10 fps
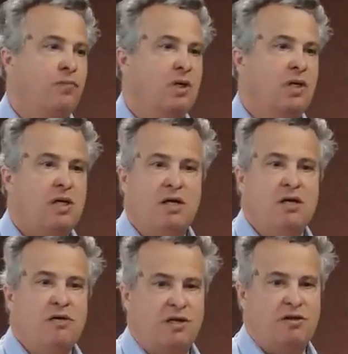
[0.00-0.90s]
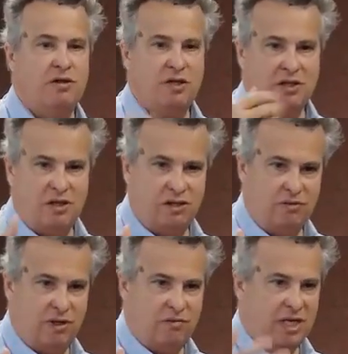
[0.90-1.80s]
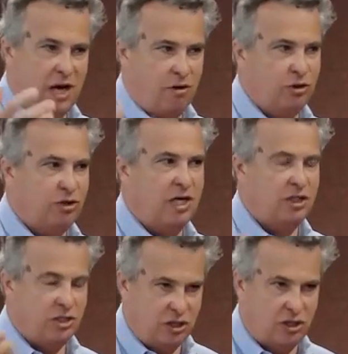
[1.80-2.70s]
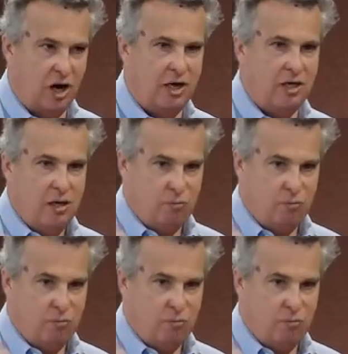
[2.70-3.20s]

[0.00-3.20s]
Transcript: That, that the, the, the, the, the characterization that God